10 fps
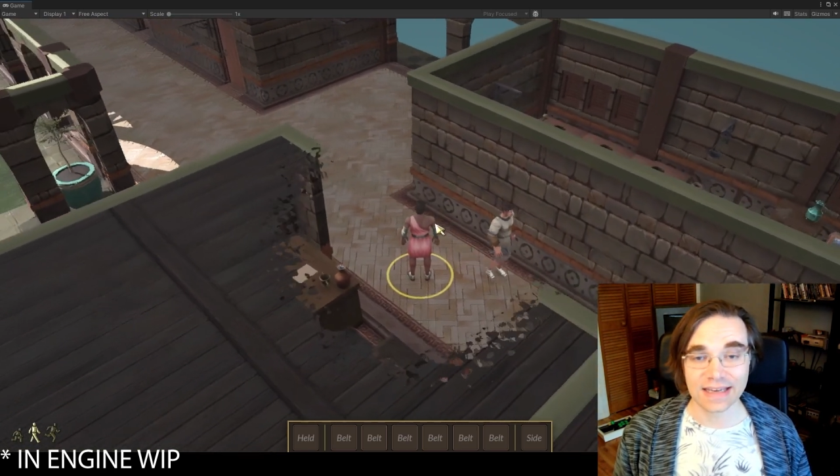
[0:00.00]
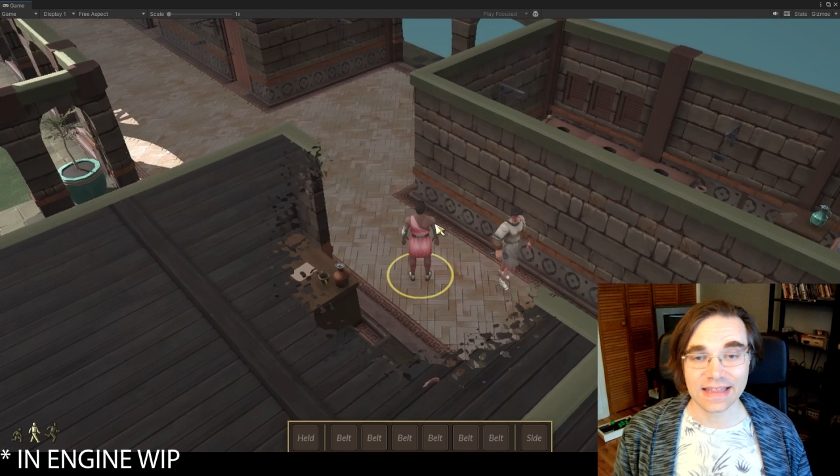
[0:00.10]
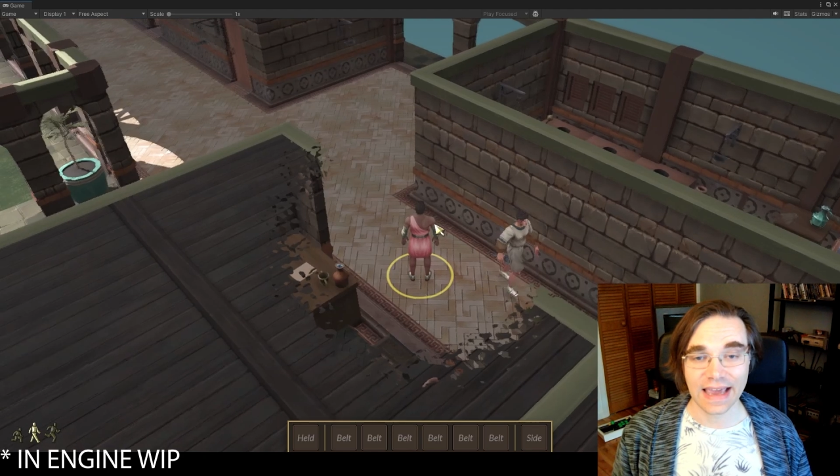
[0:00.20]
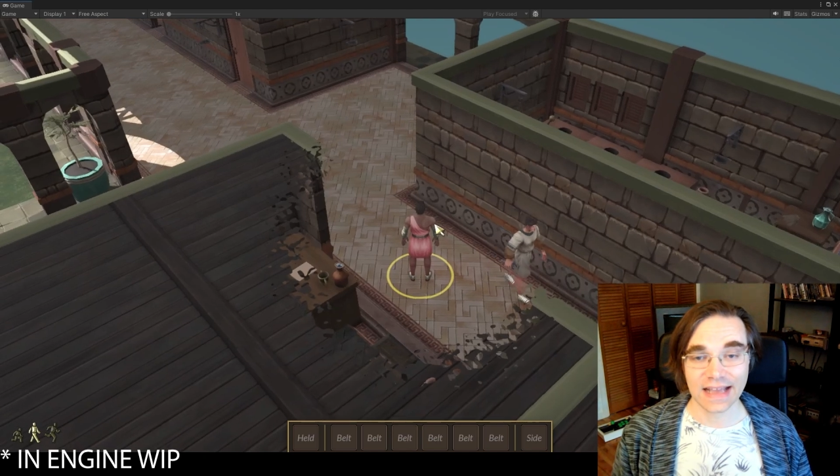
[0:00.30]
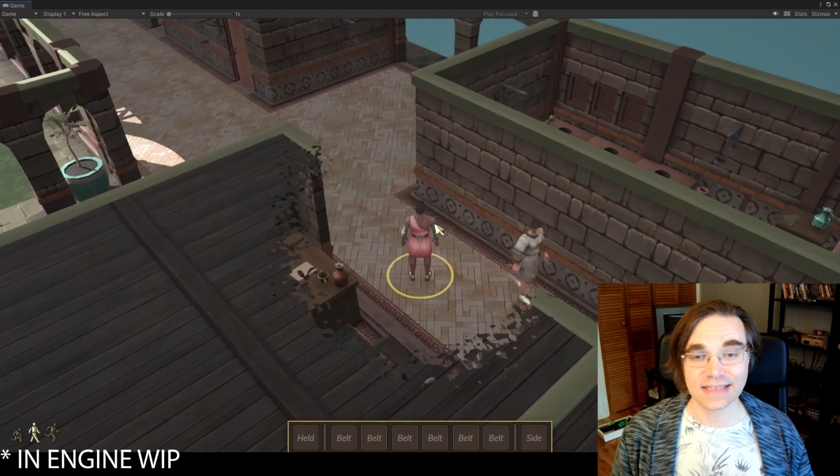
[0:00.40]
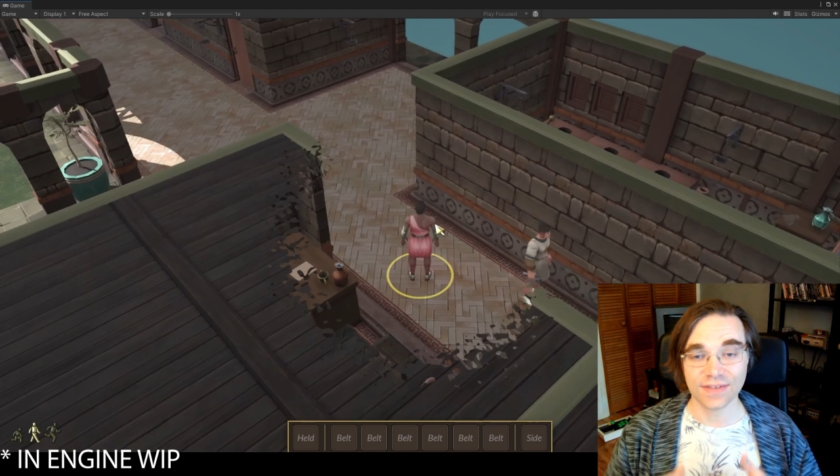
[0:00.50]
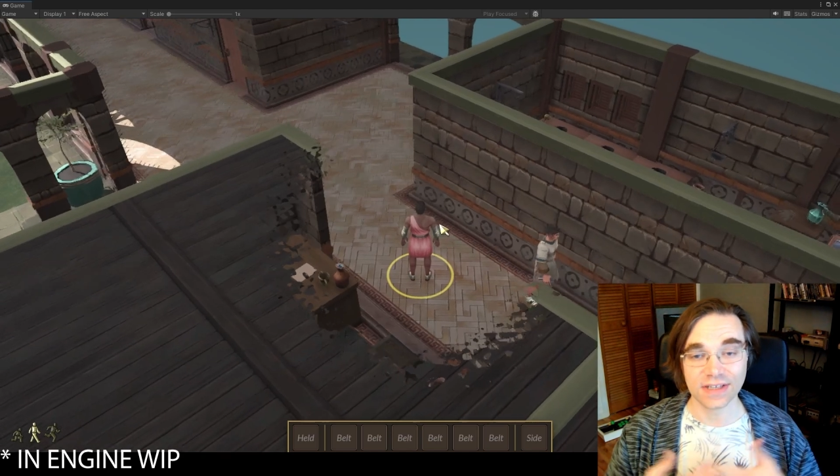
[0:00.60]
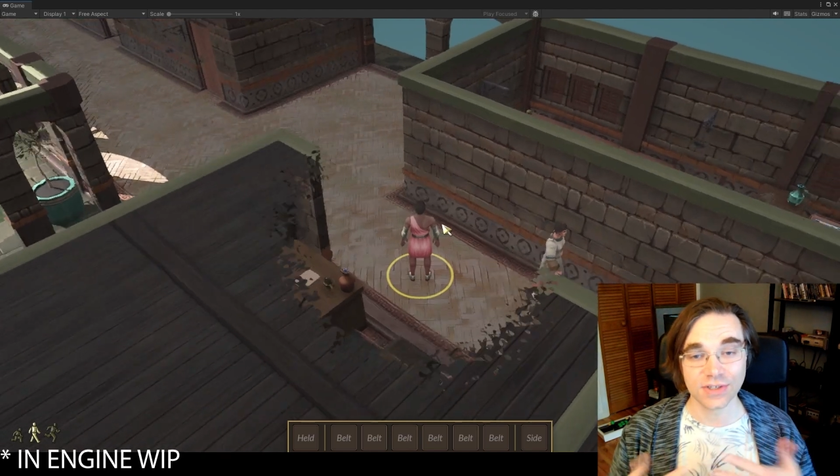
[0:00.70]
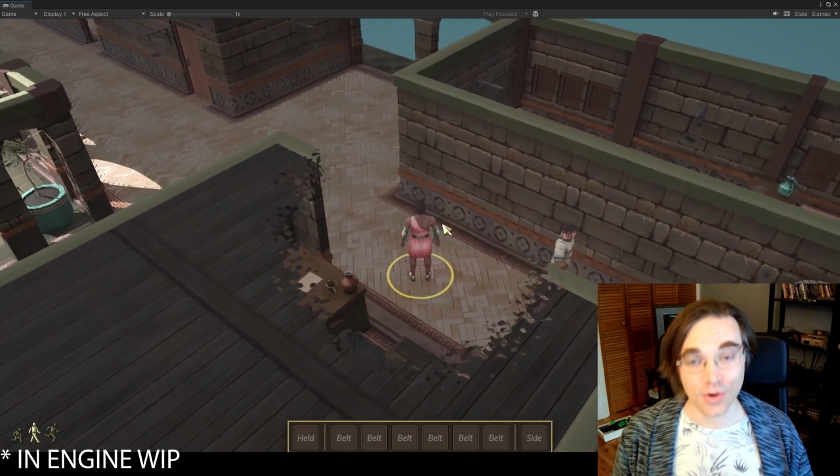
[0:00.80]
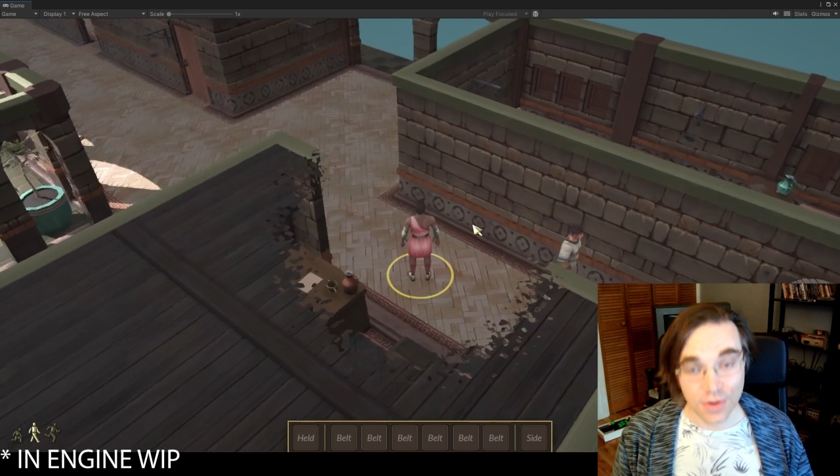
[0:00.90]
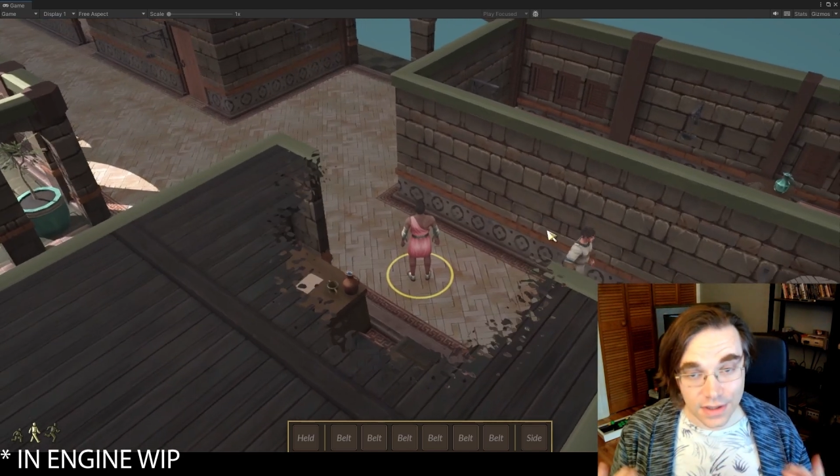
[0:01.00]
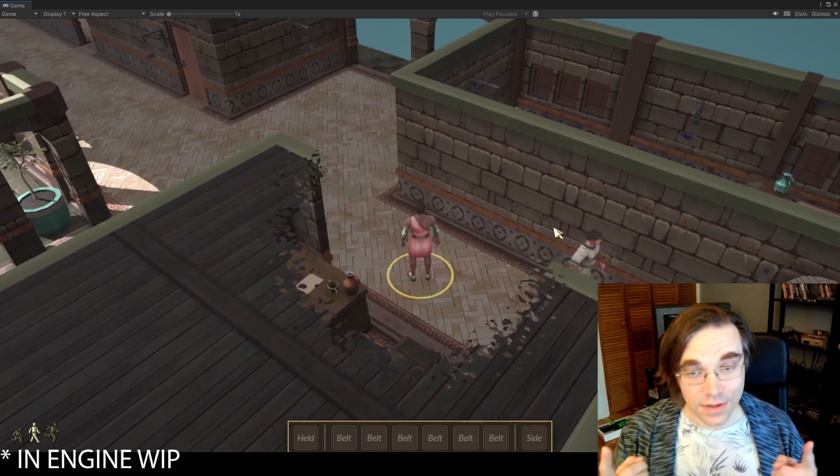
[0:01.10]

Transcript: into the hands of external